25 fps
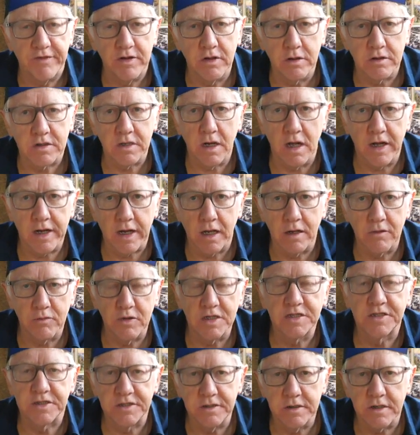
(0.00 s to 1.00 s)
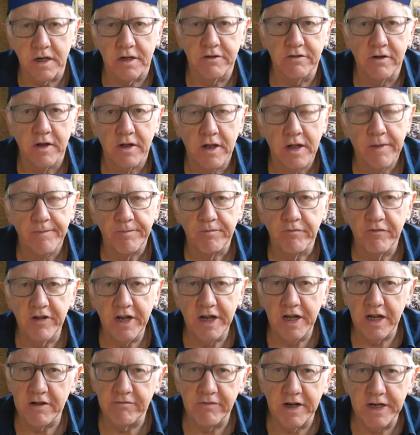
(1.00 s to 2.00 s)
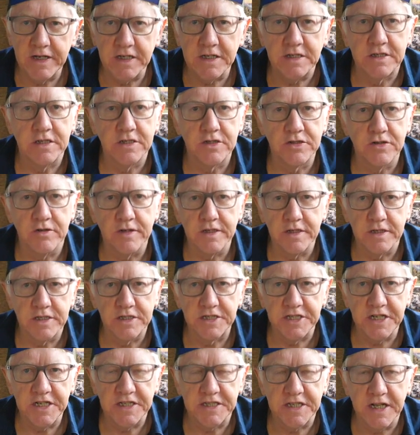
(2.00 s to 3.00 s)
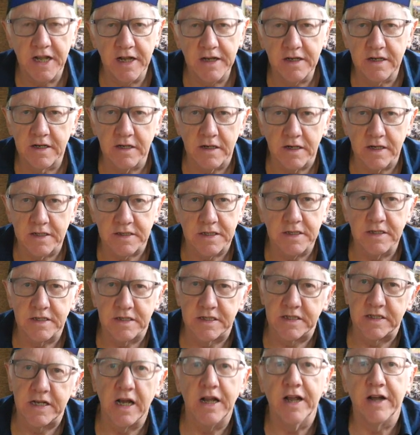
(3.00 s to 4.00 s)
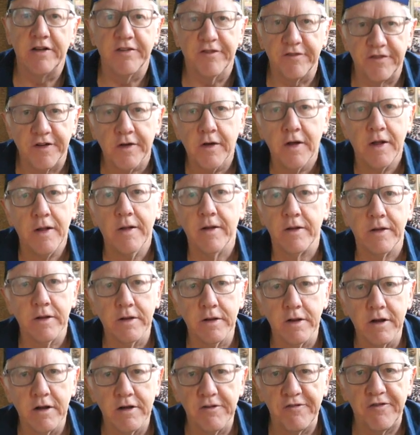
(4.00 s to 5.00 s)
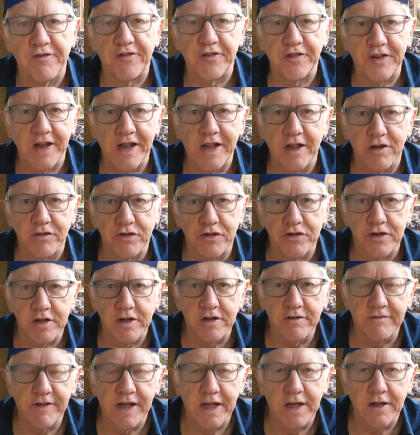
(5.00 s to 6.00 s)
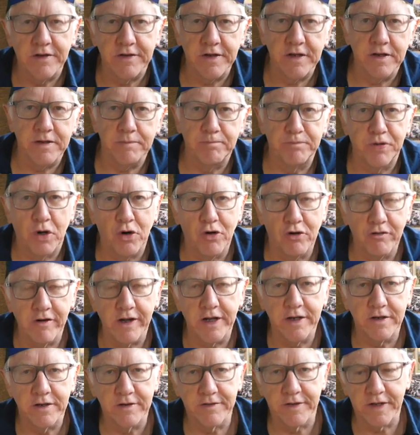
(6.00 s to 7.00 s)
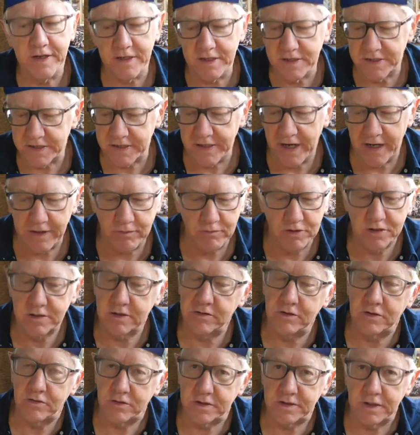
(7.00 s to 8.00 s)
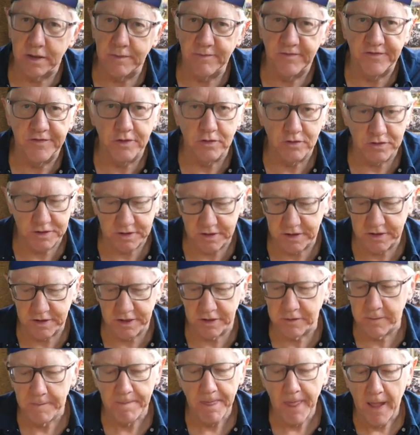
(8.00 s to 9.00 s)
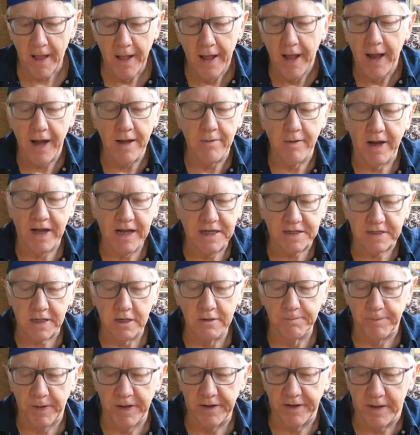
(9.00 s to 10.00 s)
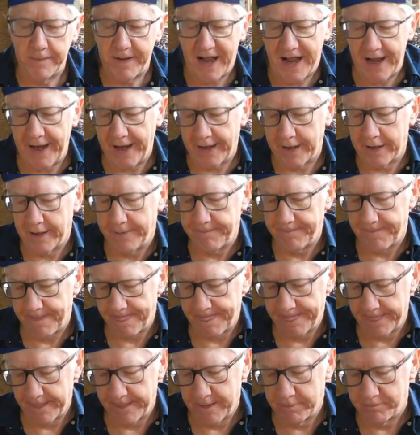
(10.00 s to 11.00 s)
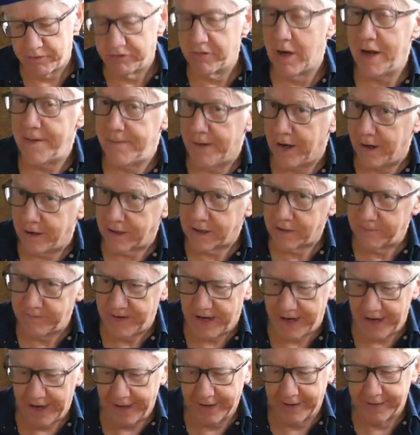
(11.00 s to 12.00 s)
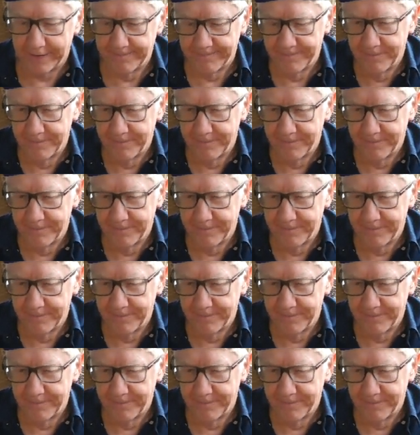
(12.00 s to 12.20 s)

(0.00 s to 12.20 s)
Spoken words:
Look like I was, you know, really ready to join the GCN guys instead of, you know, floundering around at the poor end of the internet, which, of course, I'm forced to do. Anyway, let's open the bag, the Primark bag.